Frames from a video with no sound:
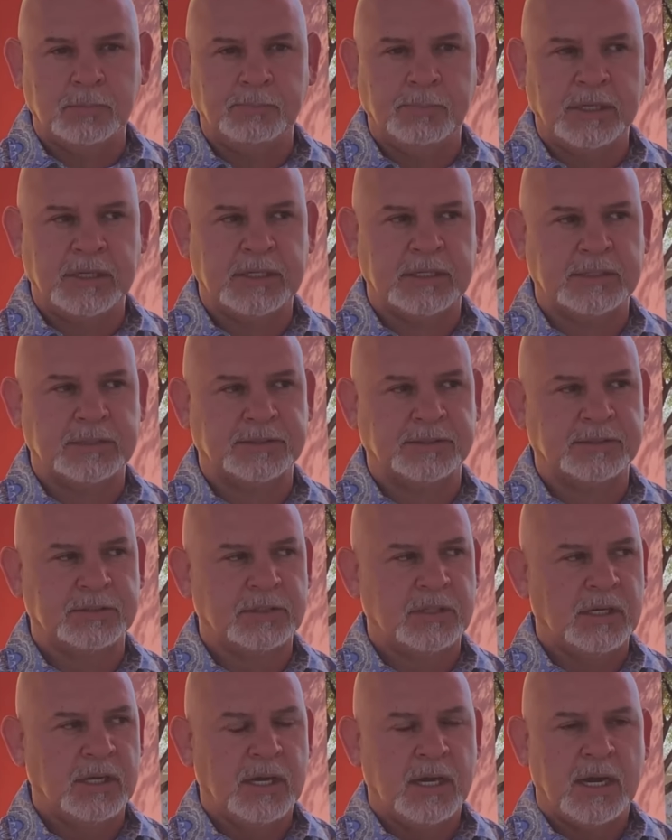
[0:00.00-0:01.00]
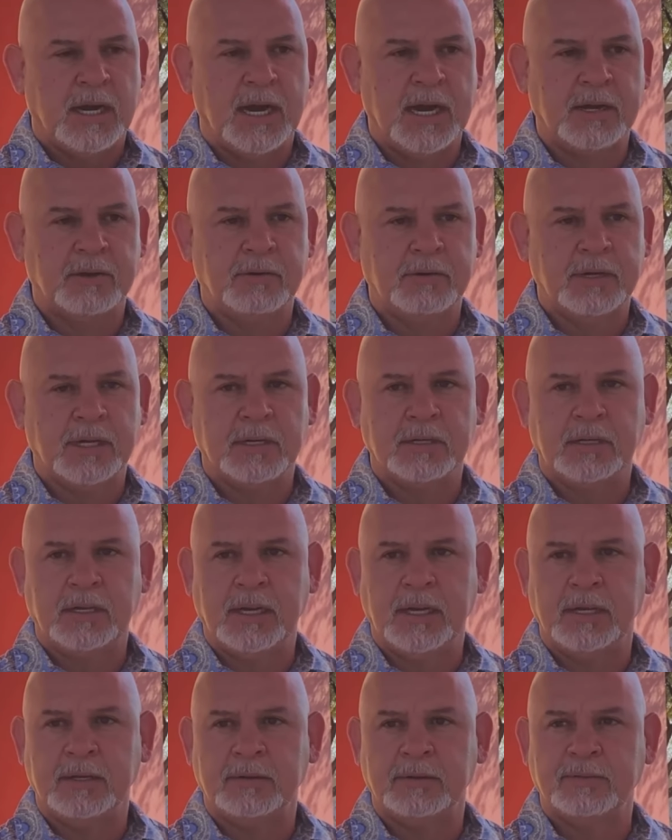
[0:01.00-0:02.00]
because I could not
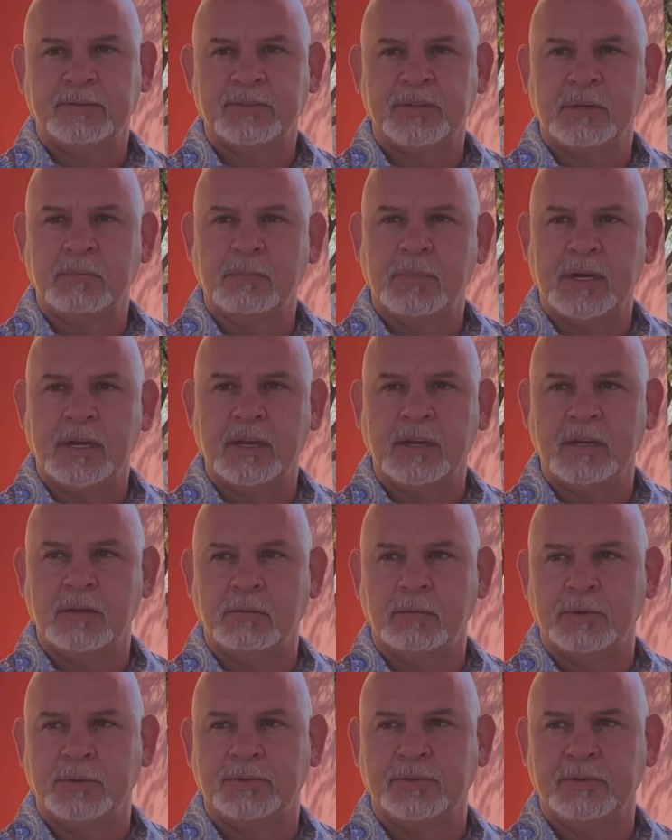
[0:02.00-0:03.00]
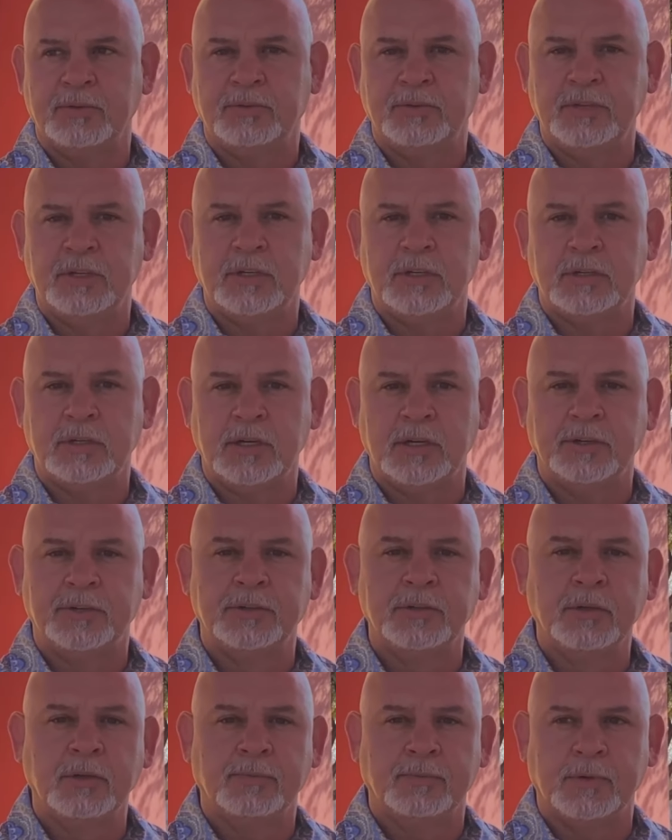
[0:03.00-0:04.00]
get somebody that was sincere and
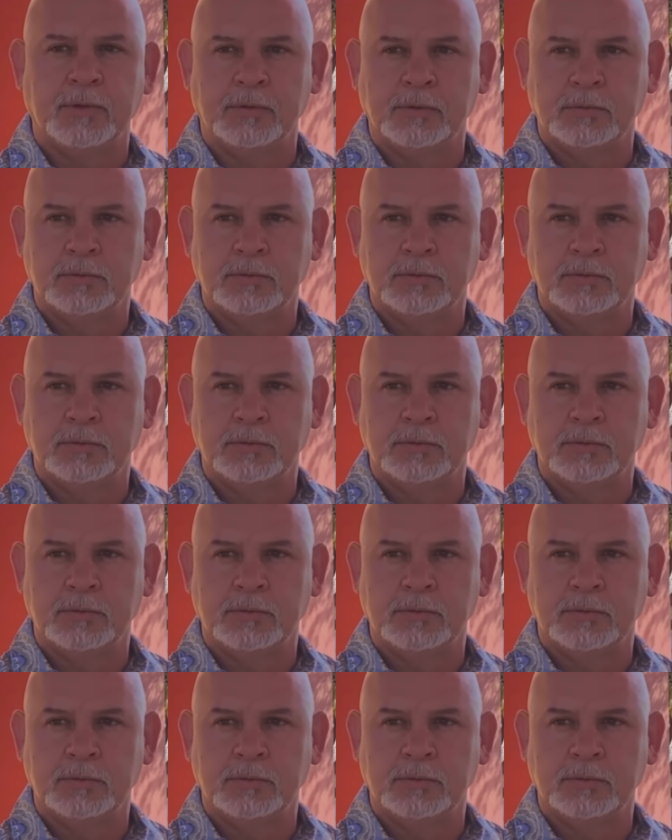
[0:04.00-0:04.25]
truthful